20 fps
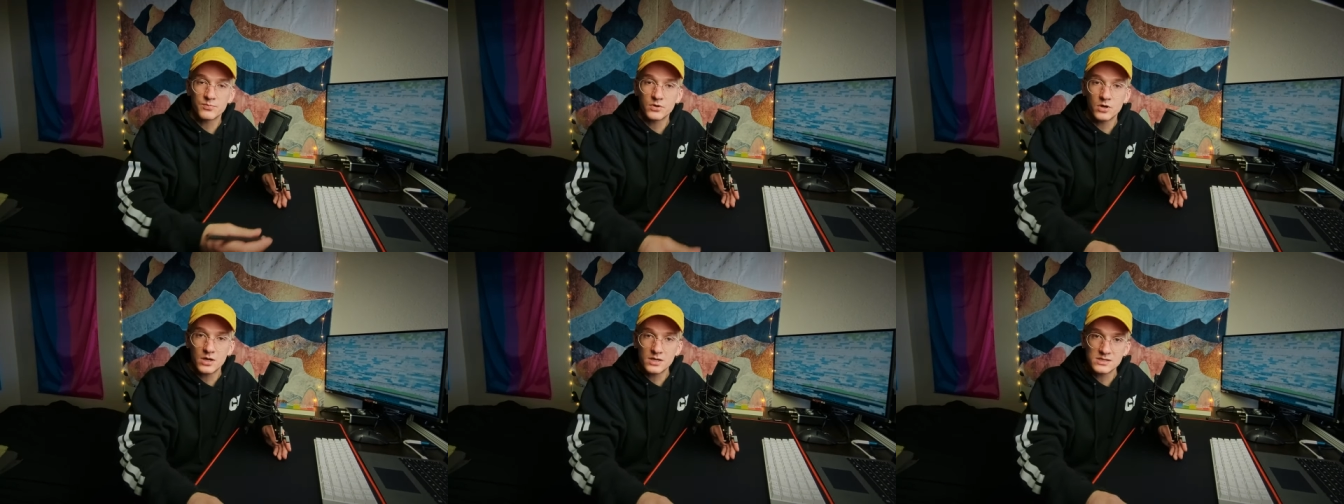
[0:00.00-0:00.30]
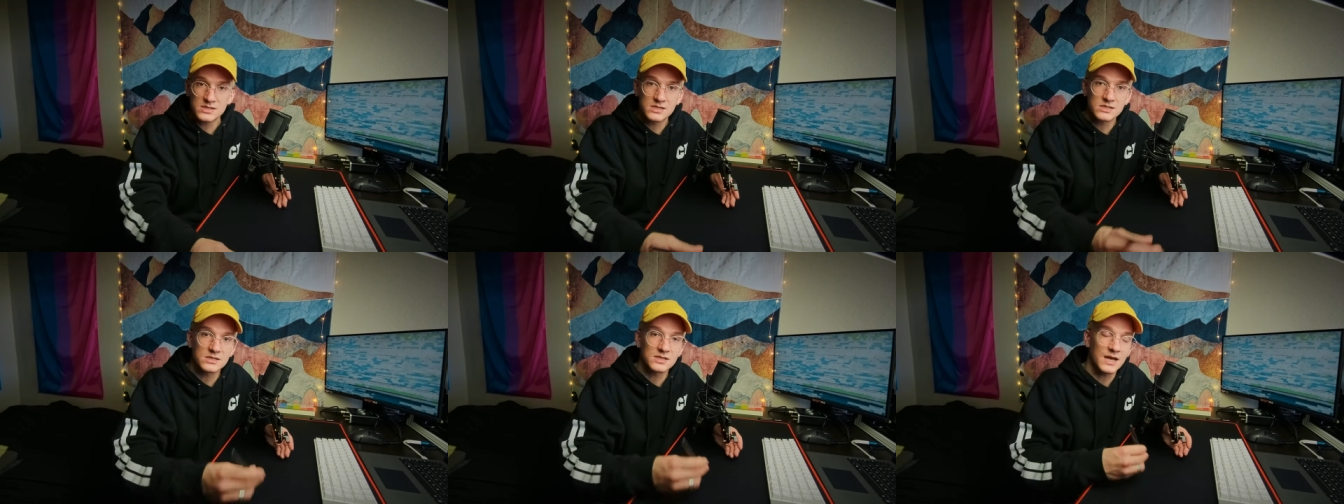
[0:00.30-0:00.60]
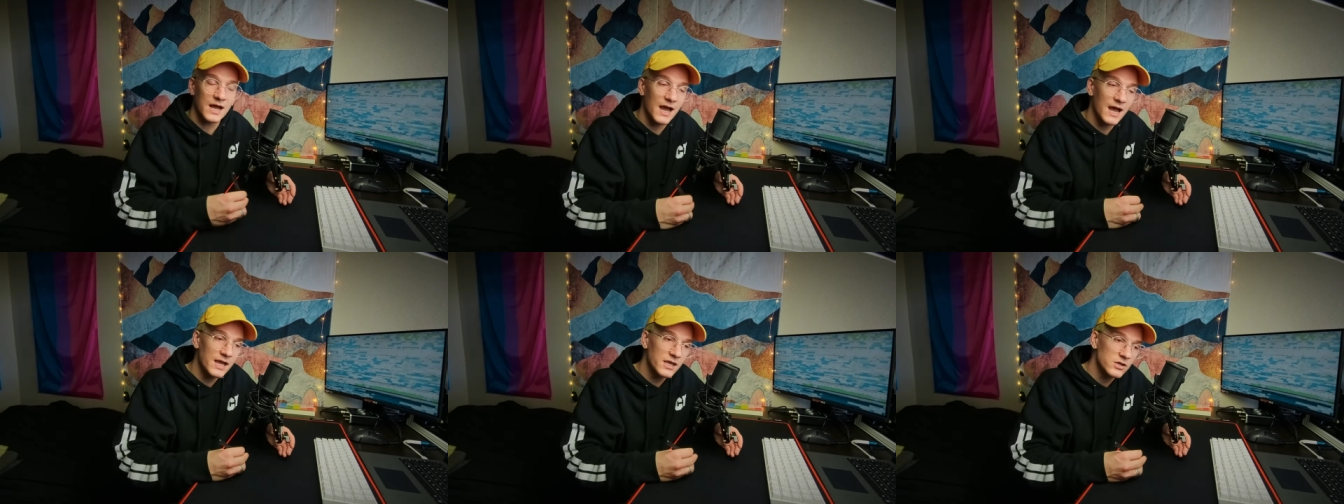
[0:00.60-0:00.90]
process
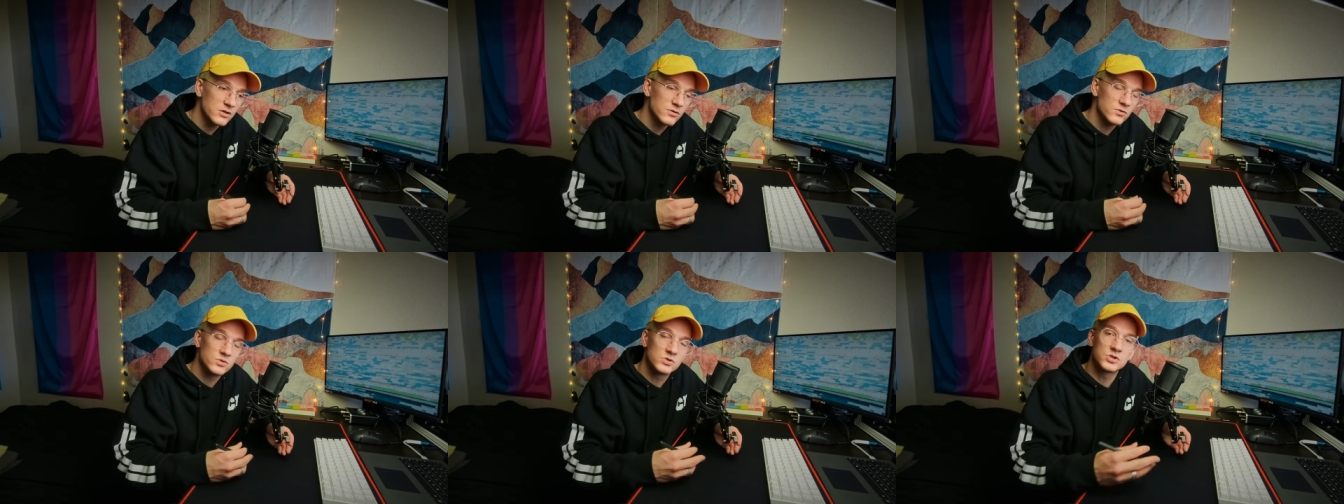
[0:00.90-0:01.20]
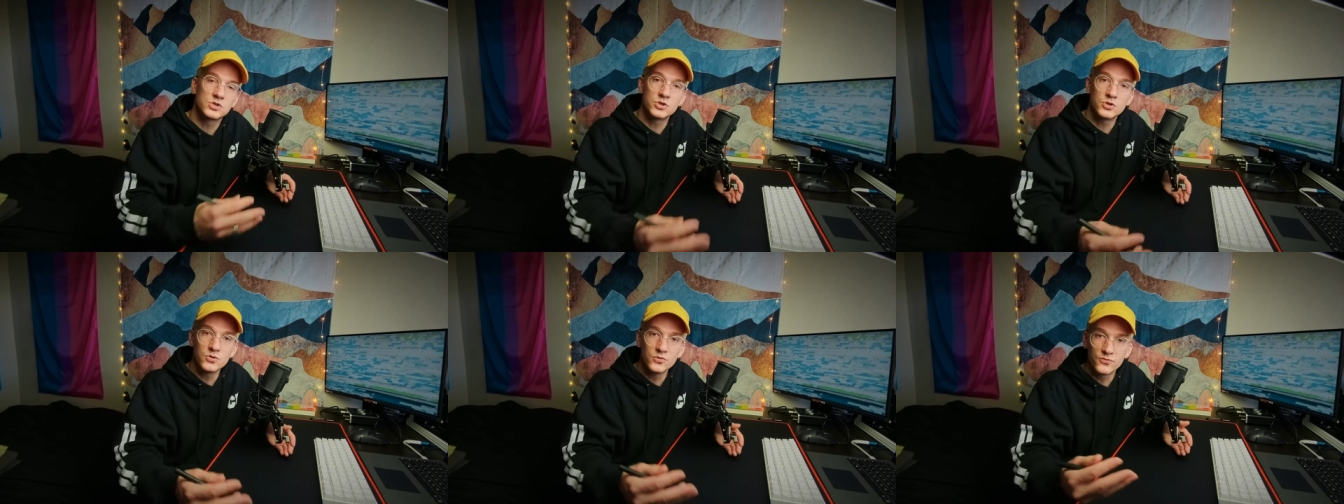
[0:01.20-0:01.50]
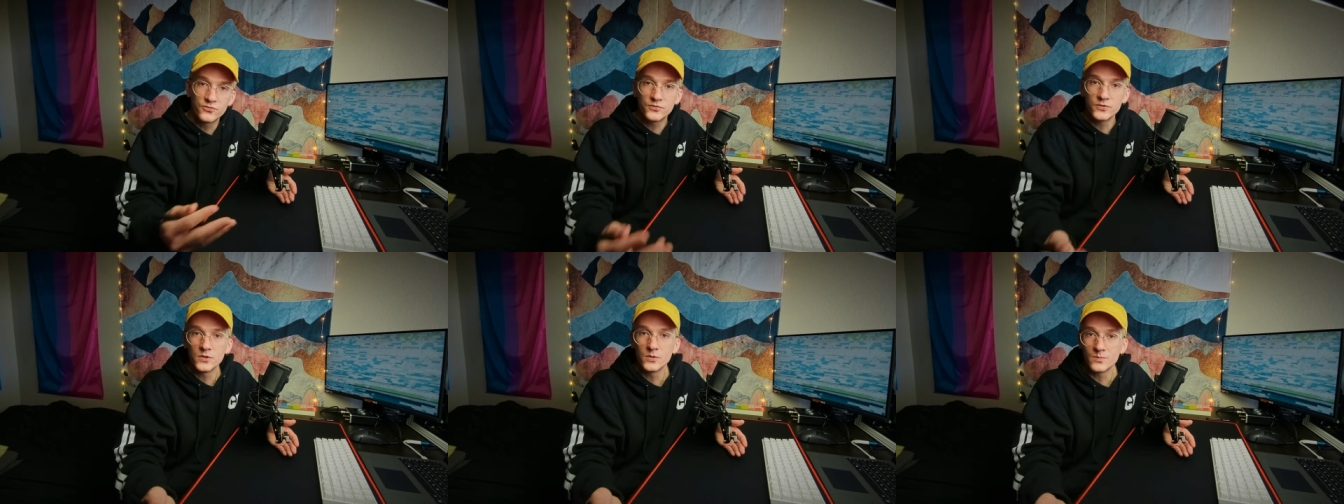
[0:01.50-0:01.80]
that I use to
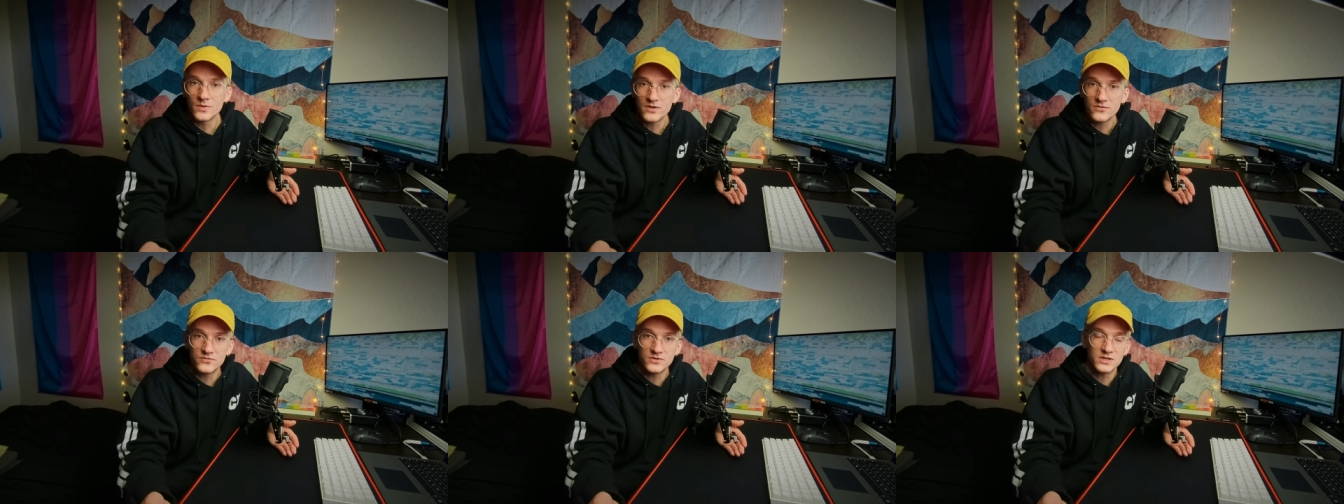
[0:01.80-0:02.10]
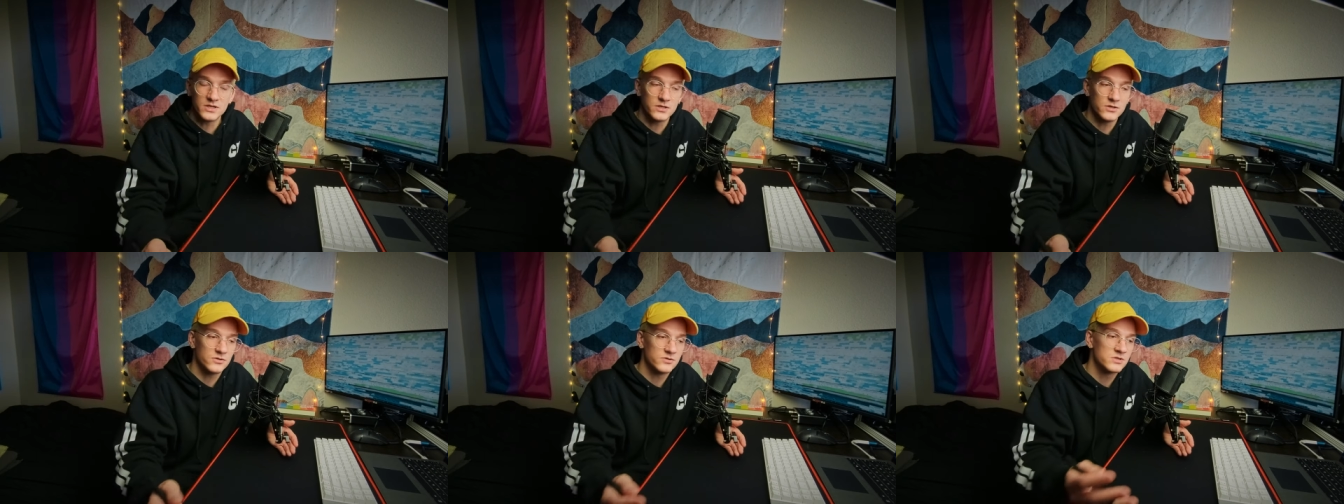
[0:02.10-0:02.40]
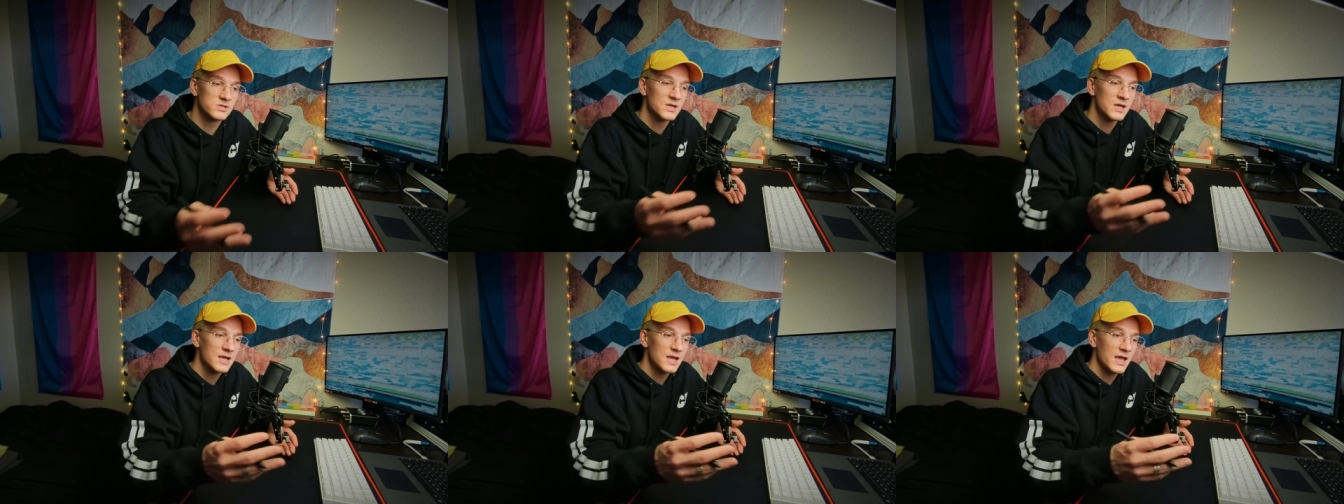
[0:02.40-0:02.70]
film my
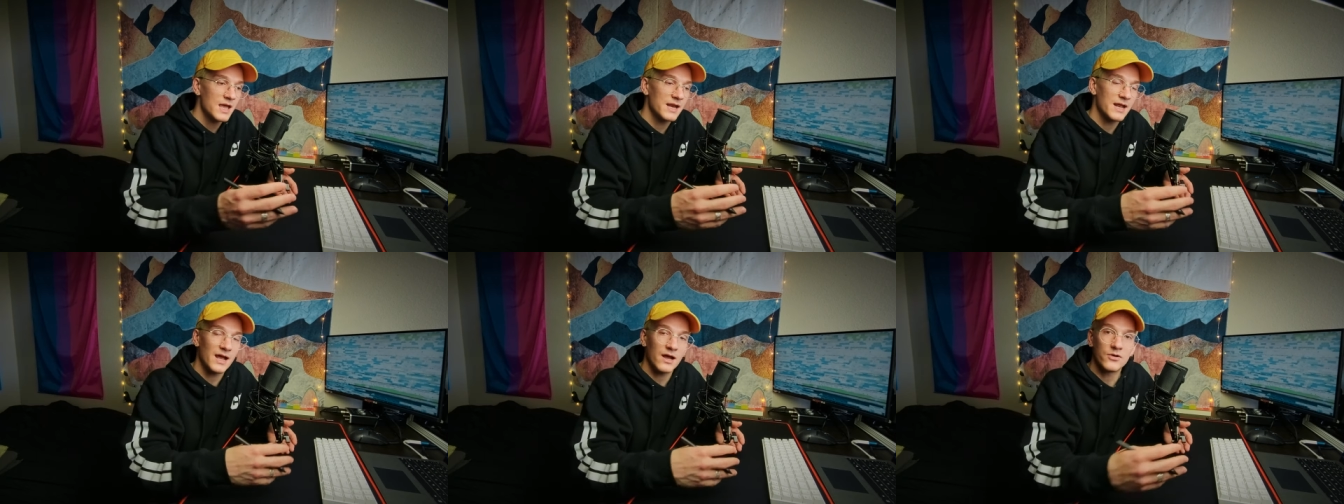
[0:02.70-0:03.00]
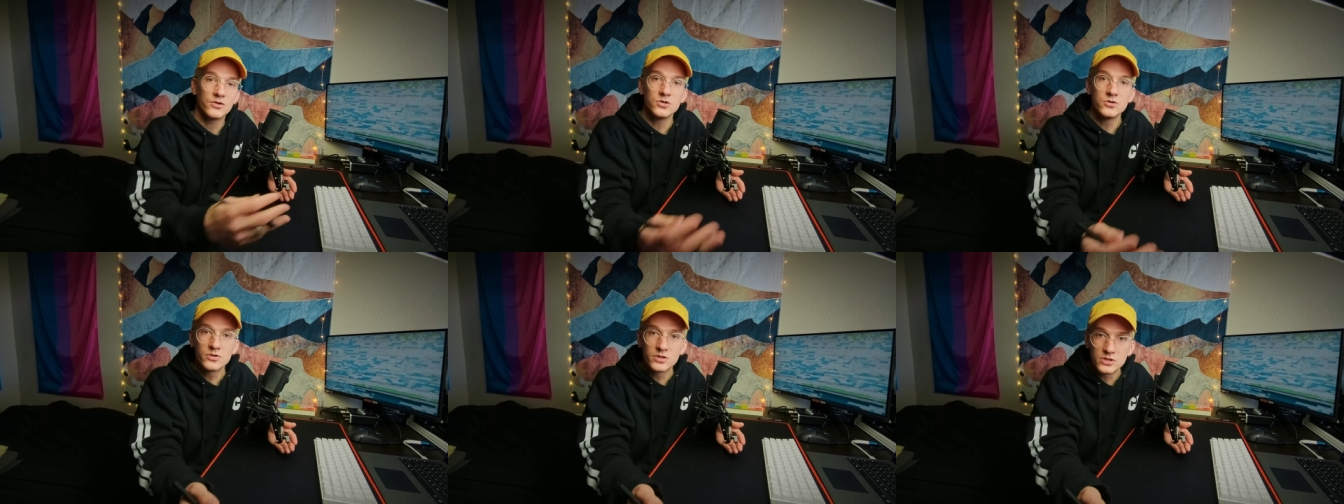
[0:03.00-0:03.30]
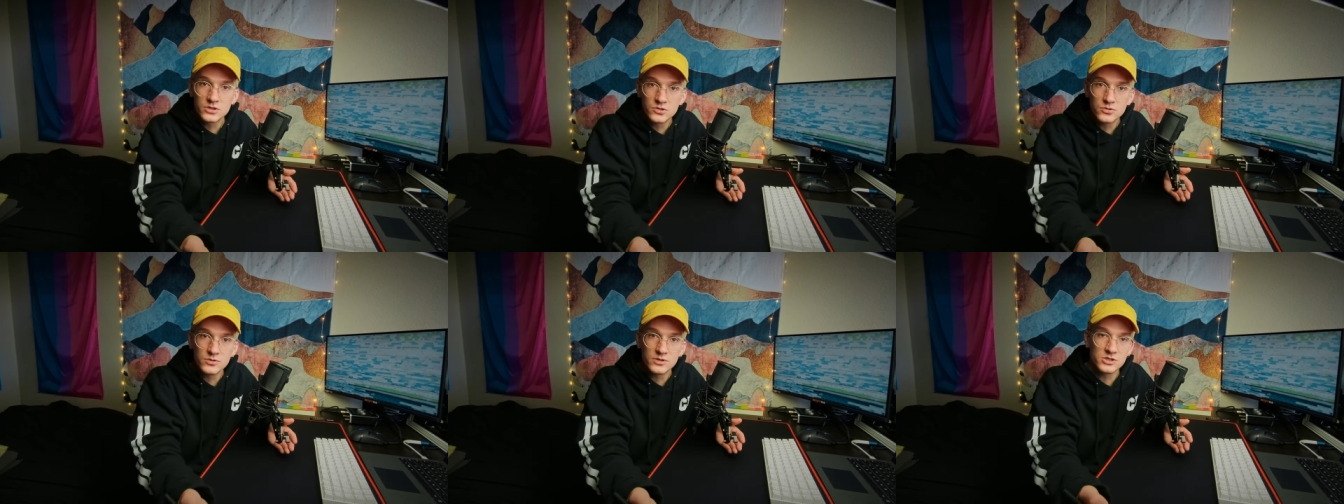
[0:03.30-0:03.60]
videos and how you
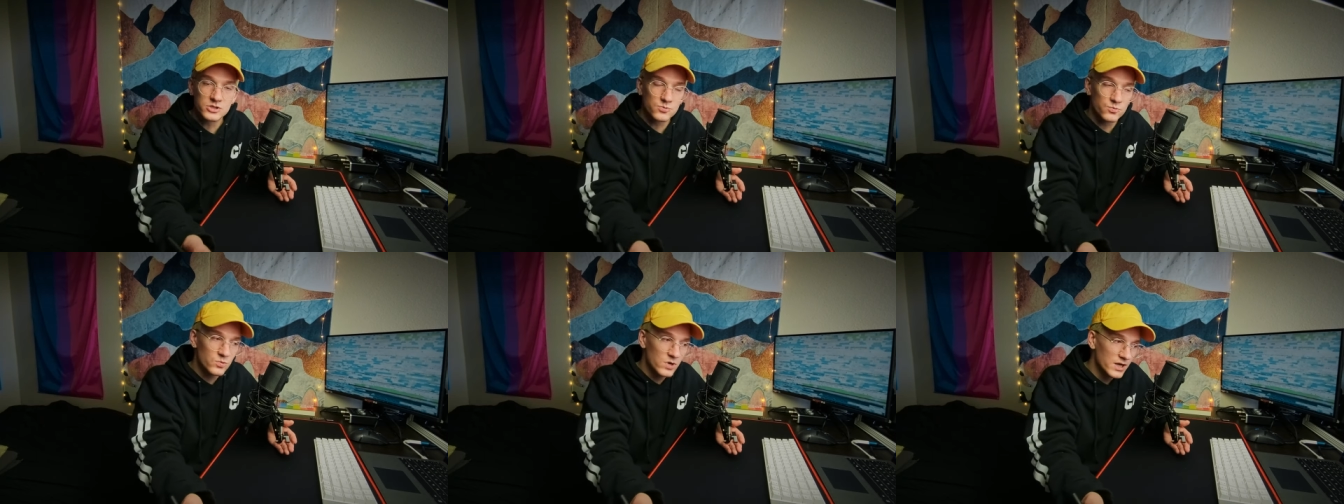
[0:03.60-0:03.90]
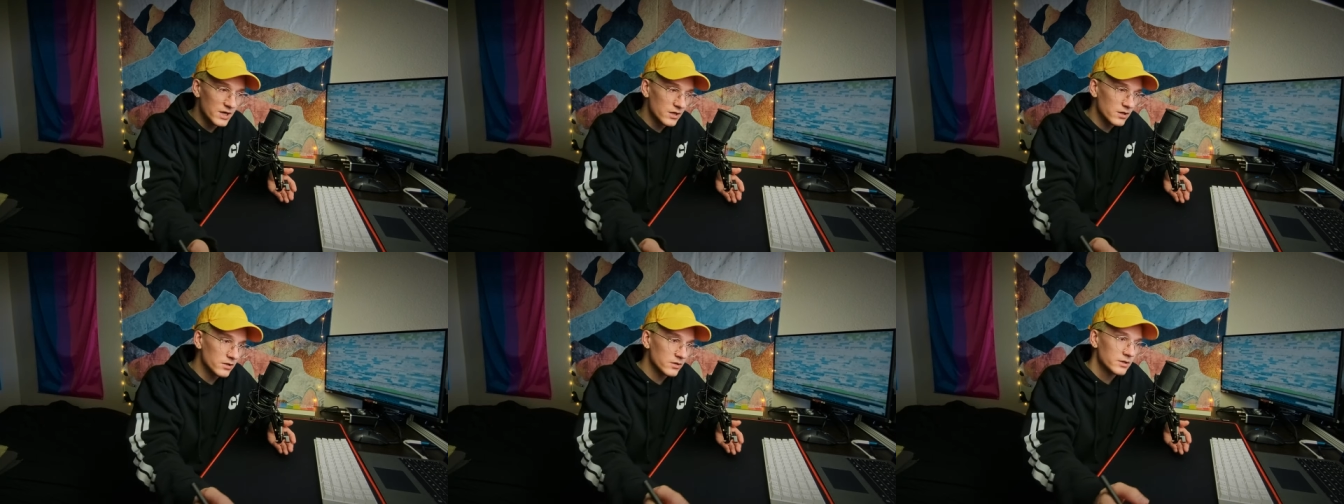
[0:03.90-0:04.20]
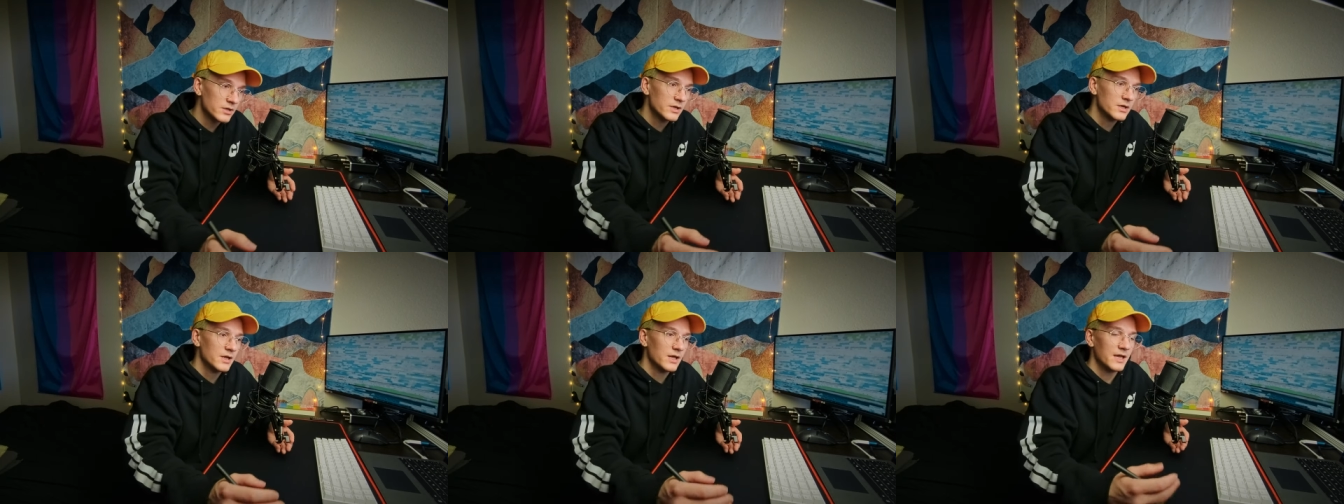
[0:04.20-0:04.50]
can do it as well,